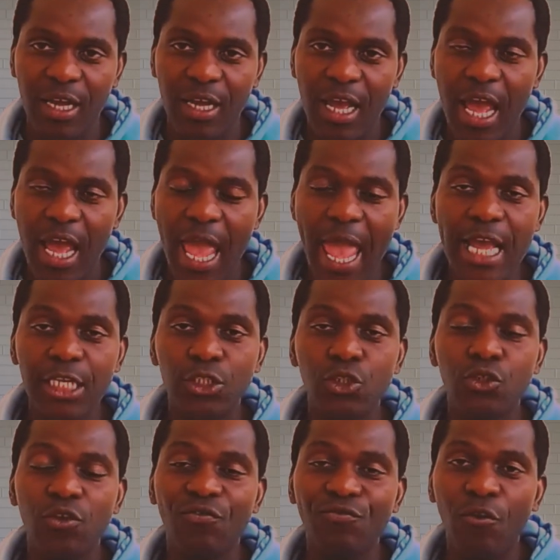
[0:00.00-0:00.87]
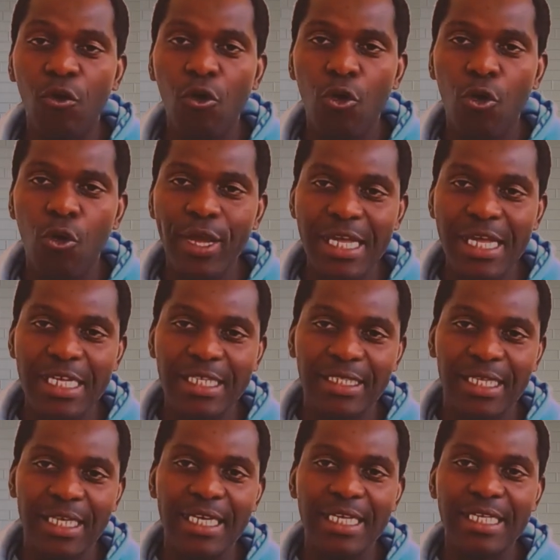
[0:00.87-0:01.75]
and to follow his
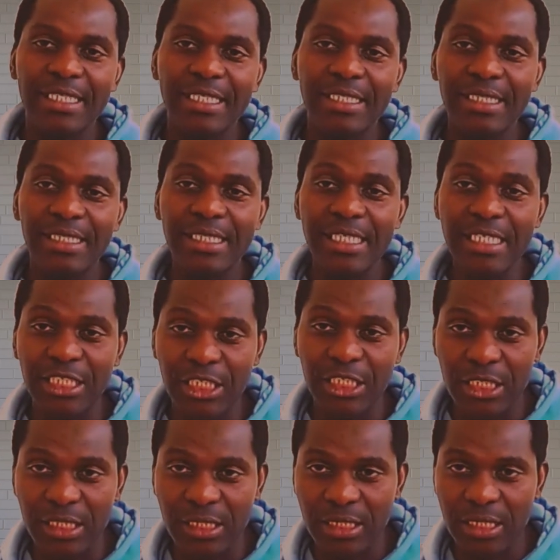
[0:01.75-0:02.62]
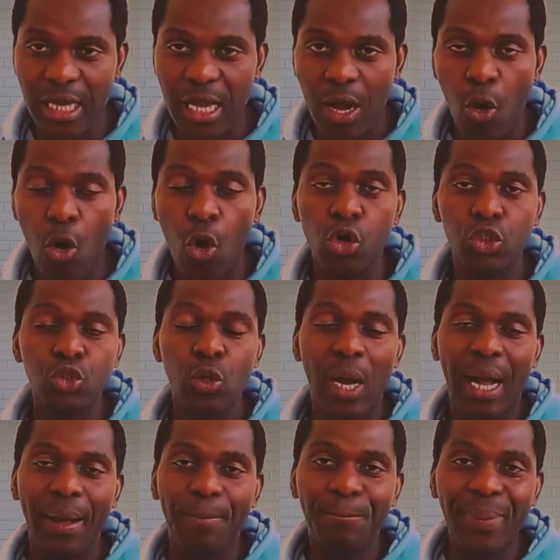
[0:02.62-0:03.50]
teachings, or to
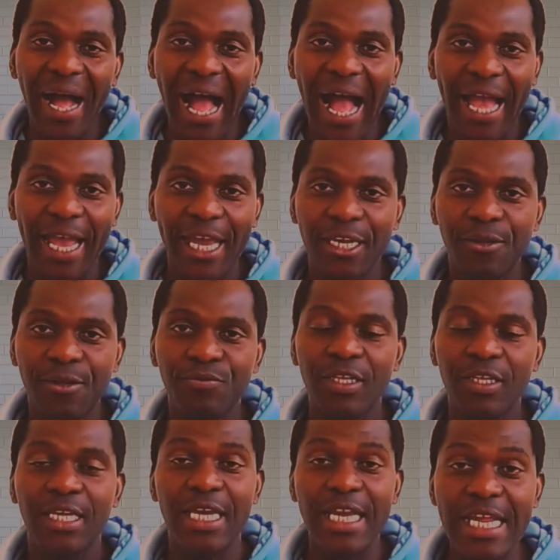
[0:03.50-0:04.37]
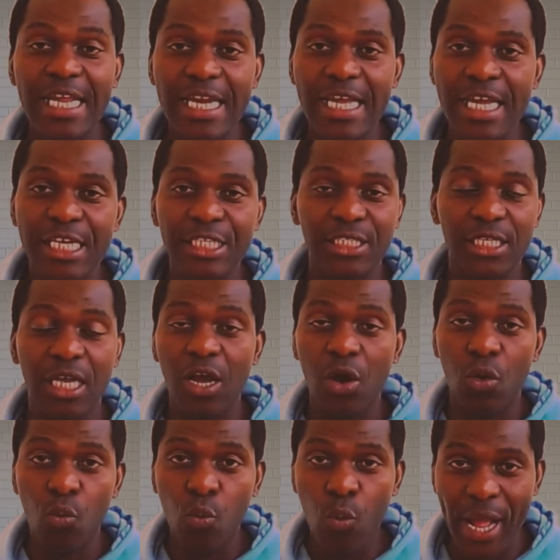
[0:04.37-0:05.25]
abide in his
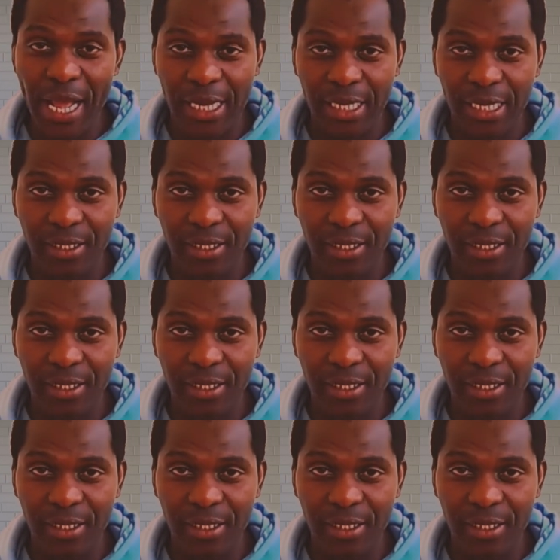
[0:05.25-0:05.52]
way.